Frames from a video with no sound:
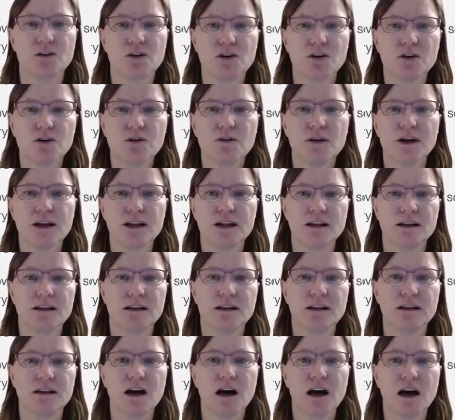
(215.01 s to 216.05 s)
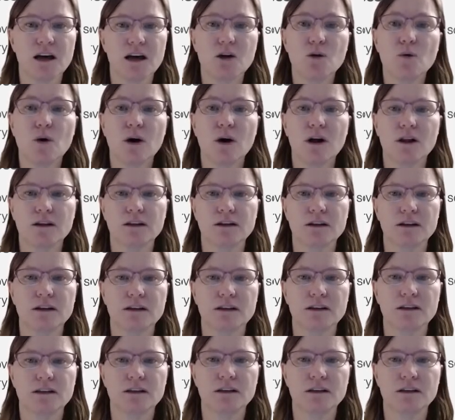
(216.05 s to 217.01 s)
curated and high quality,